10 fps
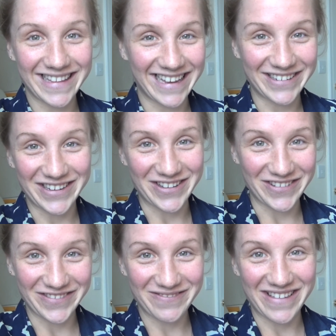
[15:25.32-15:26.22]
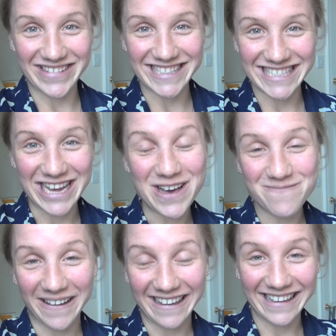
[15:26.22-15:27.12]
I don't know, maybe it's
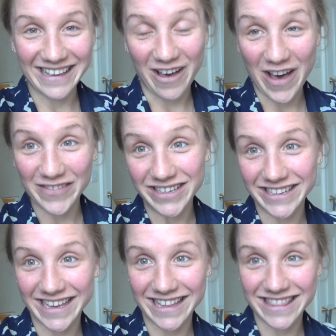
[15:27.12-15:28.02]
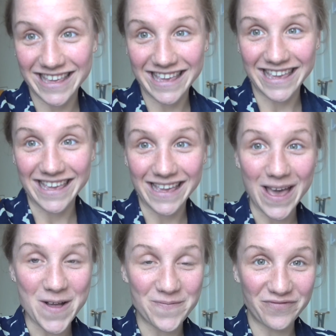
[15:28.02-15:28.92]
not, but I'll have to look at the
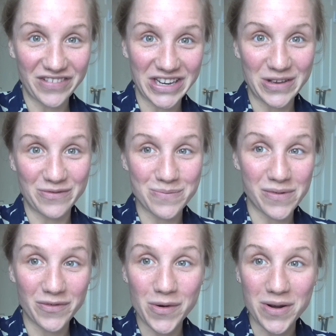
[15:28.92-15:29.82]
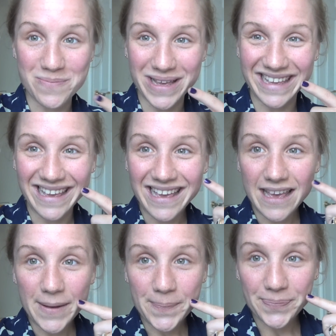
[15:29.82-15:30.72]
video from before, but
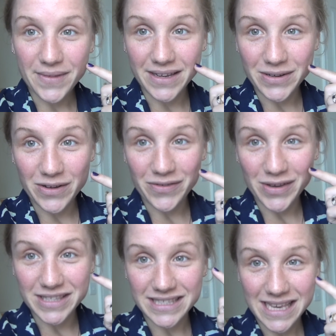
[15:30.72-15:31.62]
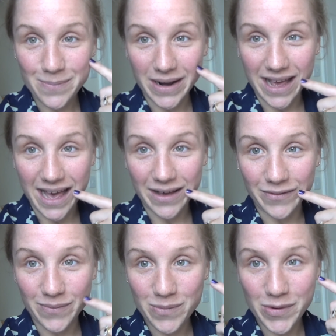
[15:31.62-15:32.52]
I don't know if you can see, but I
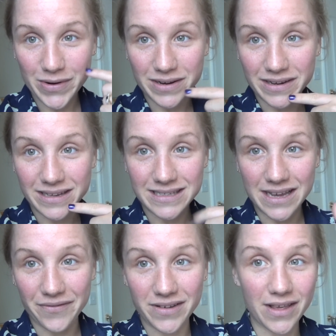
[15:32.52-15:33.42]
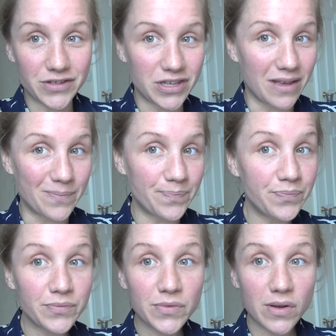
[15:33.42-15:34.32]
have more definition
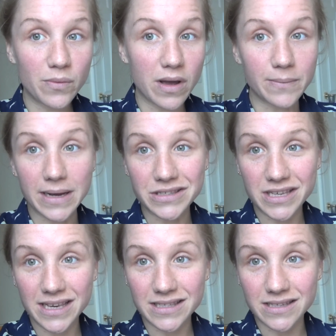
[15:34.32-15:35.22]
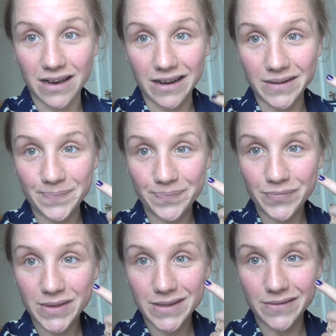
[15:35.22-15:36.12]
where my cheeks are,
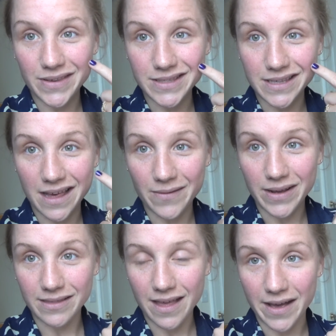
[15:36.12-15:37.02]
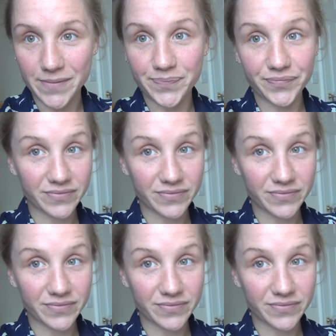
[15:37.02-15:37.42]
if you see that right there.